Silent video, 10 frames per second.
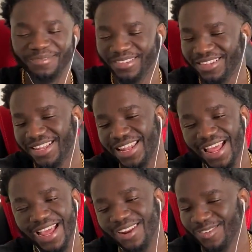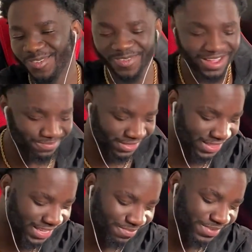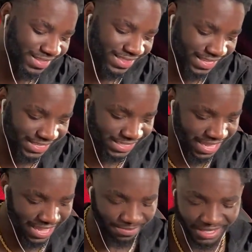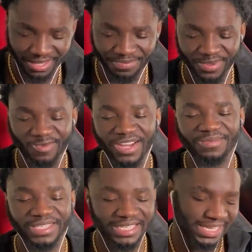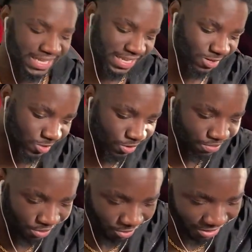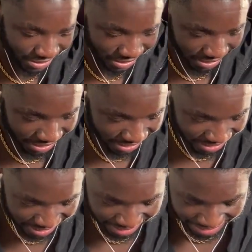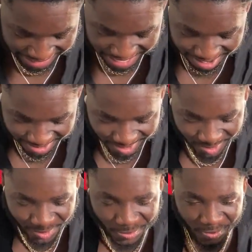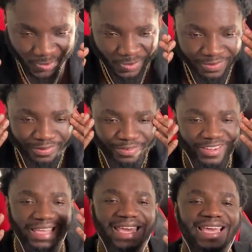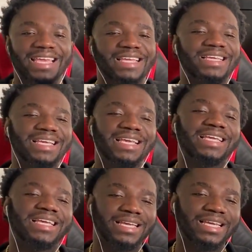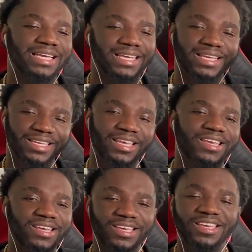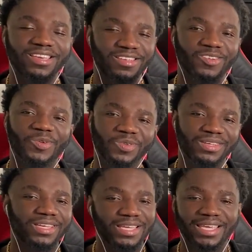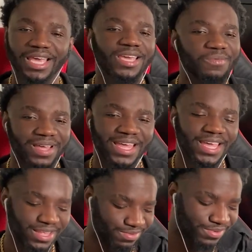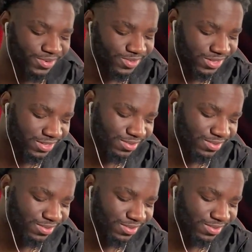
I don't know why I'm deeping this. Like, I'm deeping what I'm saying a lot, bro. Because it sounds so fucking, you know, gay in my head, bro.